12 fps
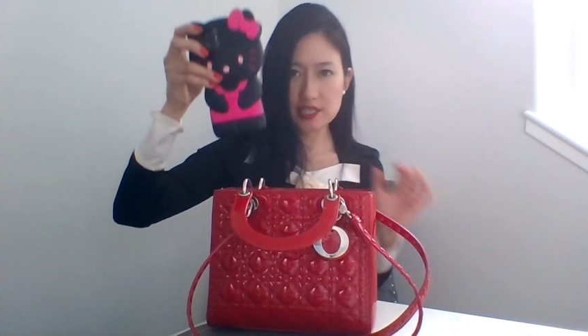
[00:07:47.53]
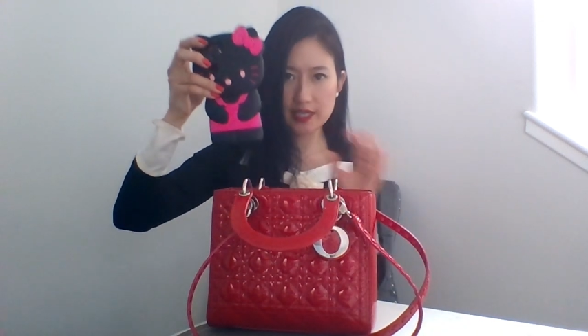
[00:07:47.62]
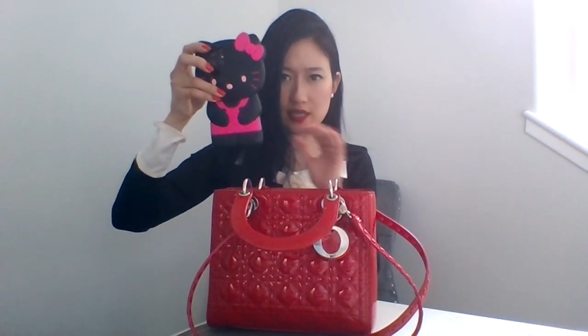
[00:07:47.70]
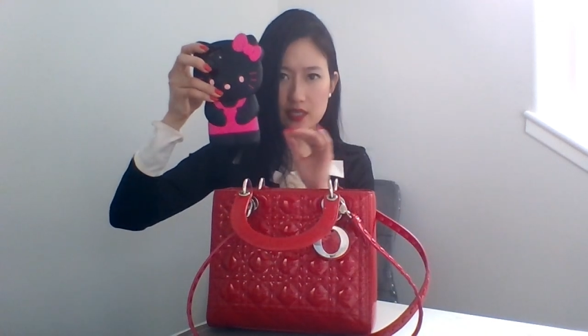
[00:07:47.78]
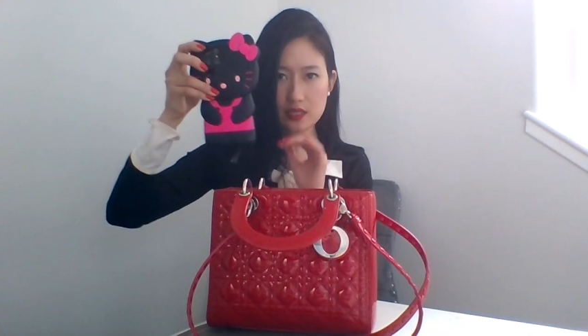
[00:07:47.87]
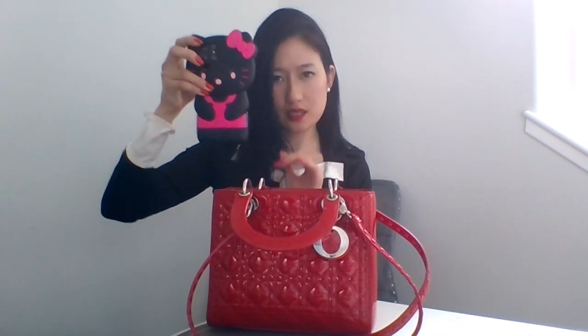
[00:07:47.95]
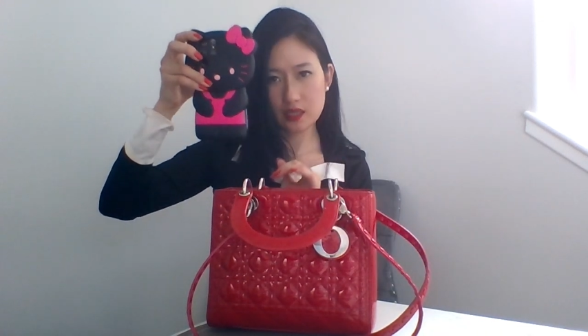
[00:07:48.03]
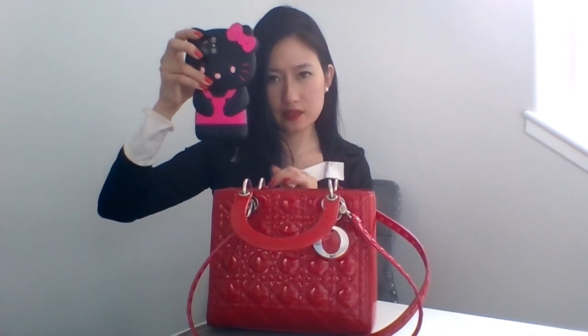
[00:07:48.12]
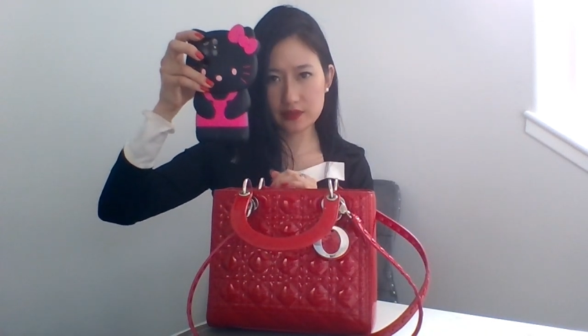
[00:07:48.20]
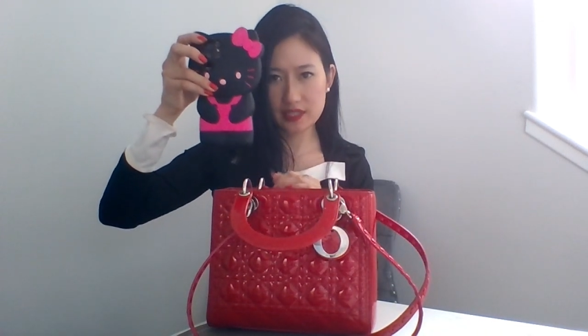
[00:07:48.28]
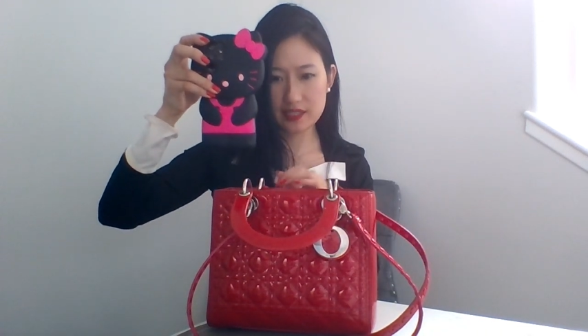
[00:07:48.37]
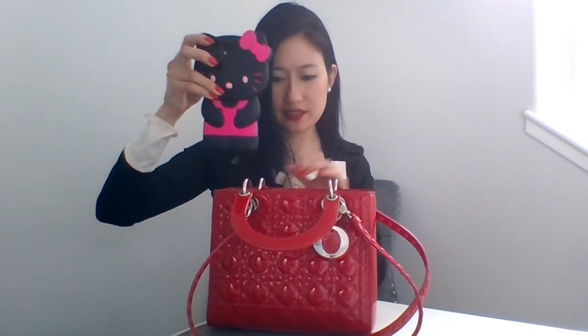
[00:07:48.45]
giant
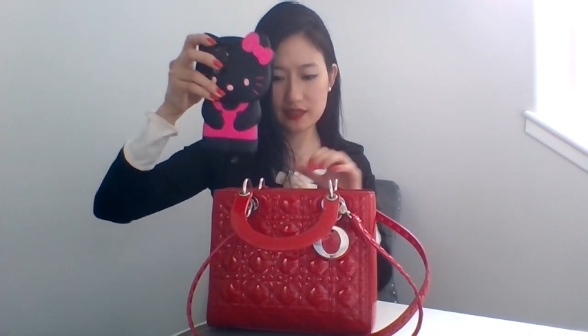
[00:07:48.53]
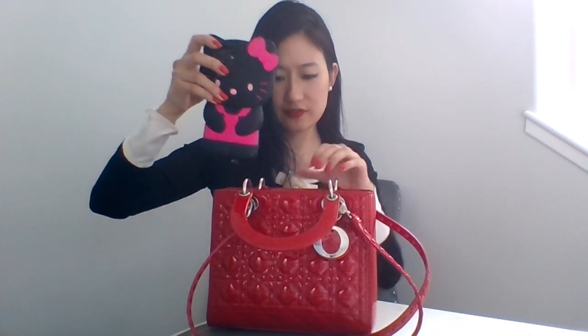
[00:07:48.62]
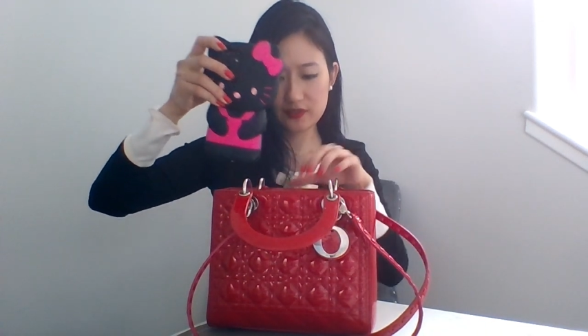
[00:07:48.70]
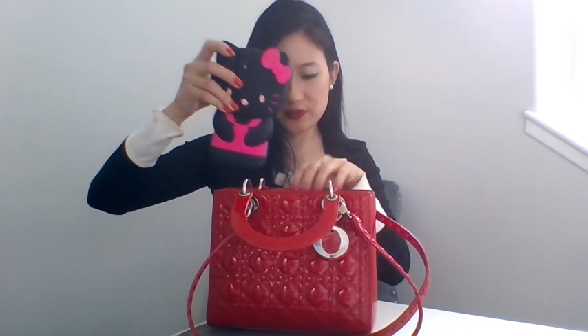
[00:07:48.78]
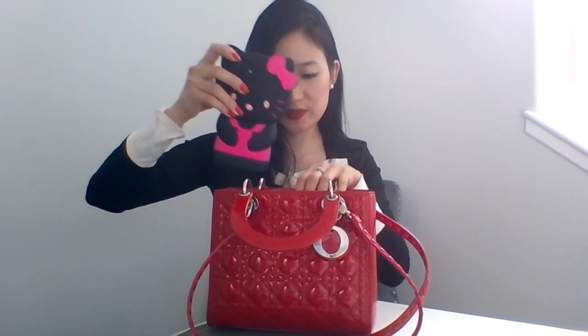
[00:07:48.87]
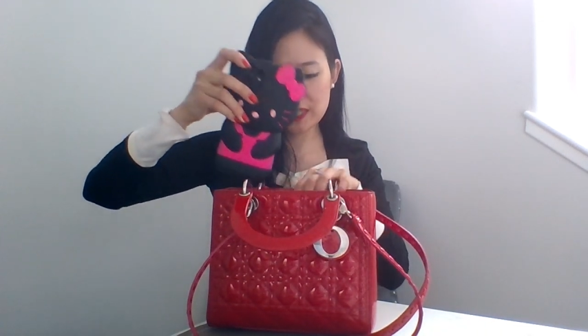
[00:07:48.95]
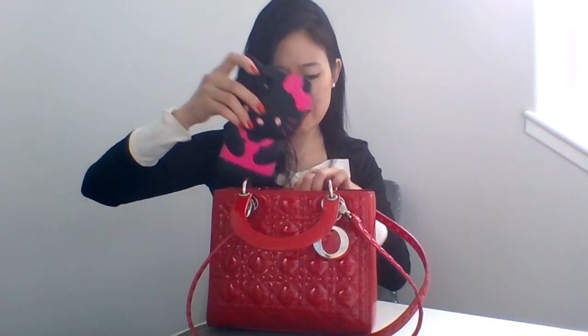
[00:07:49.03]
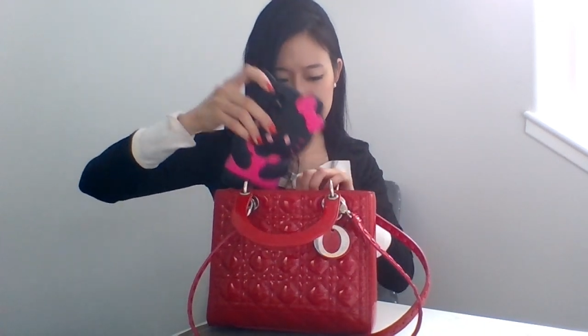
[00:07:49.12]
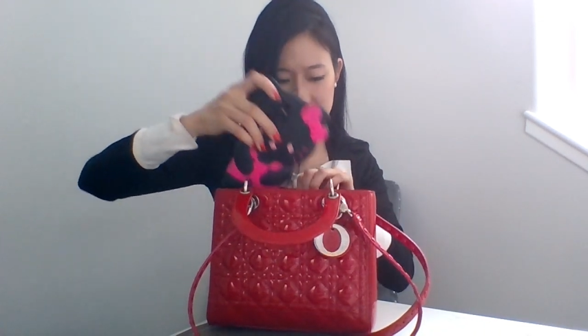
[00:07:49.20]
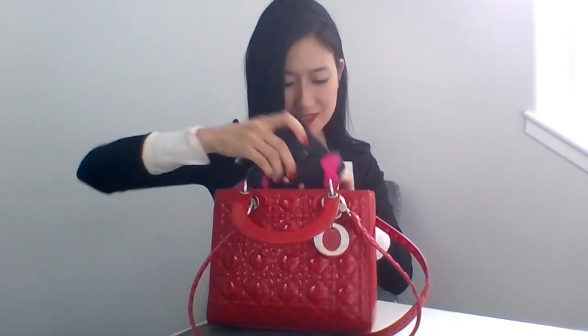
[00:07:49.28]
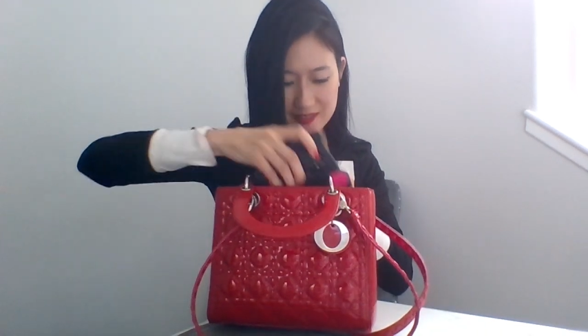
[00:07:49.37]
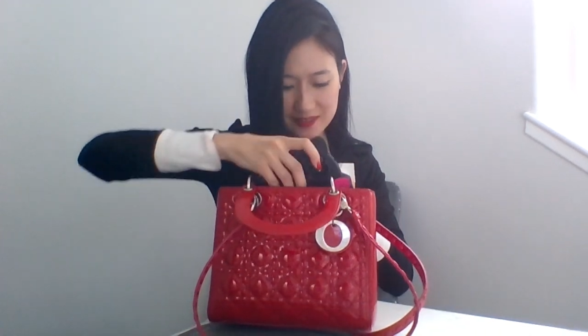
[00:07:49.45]
Hello Kitty phone
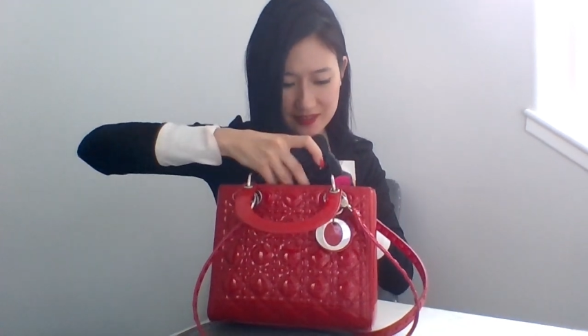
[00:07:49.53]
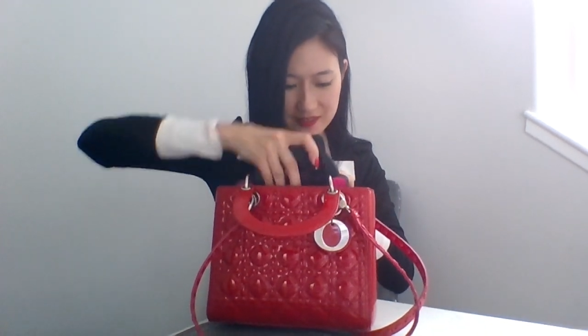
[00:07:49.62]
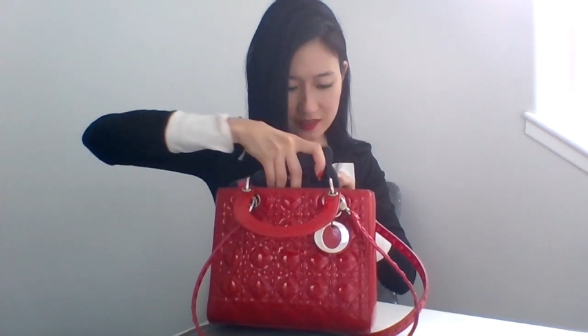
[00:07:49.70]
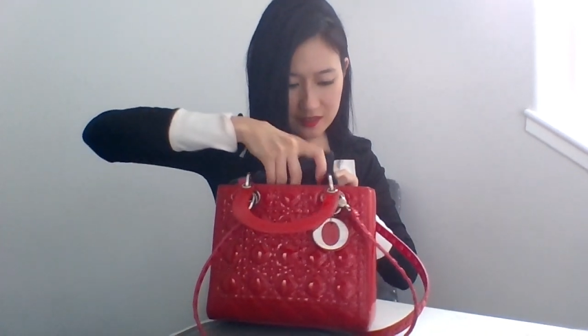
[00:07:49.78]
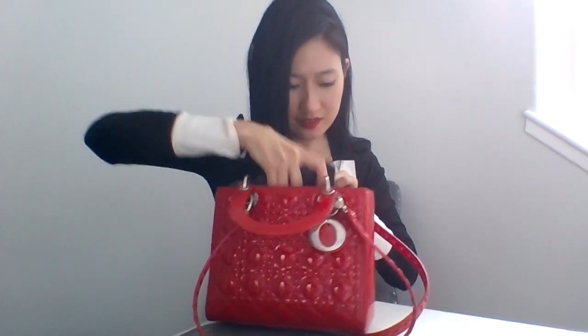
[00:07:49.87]
case.